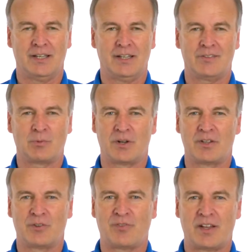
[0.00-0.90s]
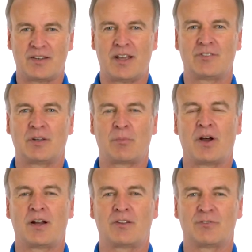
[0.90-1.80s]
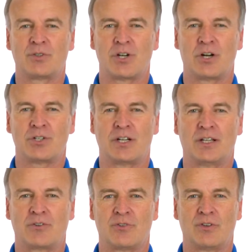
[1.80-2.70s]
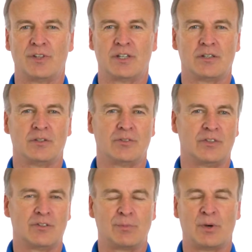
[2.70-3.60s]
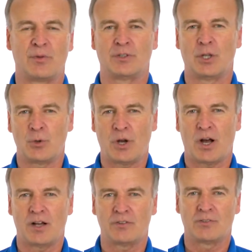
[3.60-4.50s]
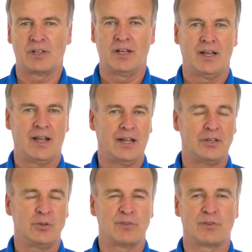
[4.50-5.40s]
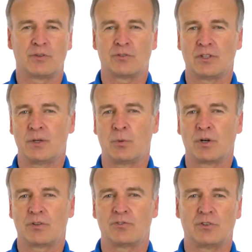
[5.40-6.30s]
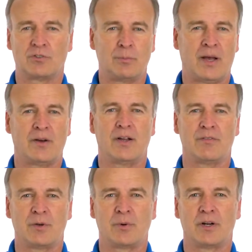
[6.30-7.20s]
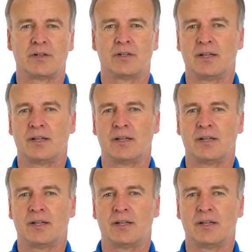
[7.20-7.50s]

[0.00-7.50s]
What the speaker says: It's one of those fantastic products for charging electric vehicles that's both low cost and universally works just about everywhere.